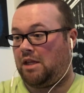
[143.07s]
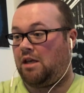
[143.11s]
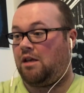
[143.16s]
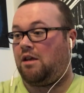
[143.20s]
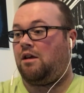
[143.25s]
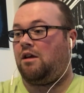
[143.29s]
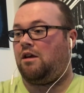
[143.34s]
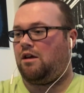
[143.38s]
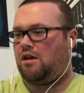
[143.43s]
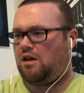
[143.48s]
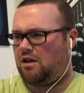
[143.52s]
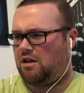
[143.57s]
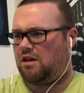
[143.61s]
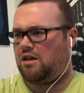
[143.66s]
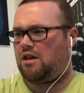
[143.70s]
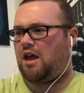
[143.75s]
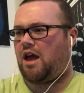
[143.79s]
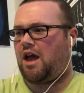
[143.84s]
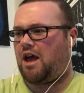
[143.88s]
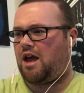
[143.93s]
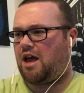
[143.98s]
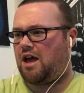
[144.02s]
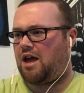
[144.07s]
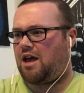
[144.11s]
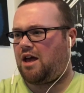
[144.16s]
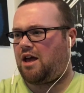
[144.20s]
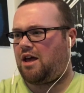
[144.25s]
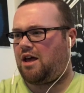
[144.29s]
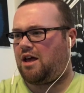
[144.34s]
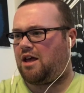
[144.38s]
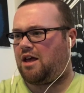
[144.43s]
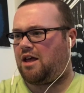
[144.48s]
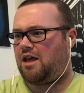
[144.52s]
We're not gonna wait for okay. them to bring the
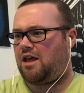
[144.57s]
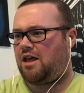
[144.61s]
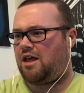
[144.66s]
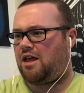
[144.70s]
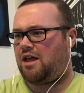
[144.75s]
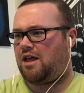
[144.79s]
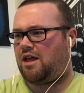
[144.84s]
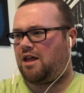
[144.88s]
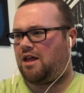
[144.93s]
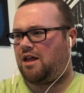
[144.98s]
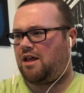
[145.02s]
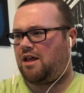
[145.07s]
fight to us.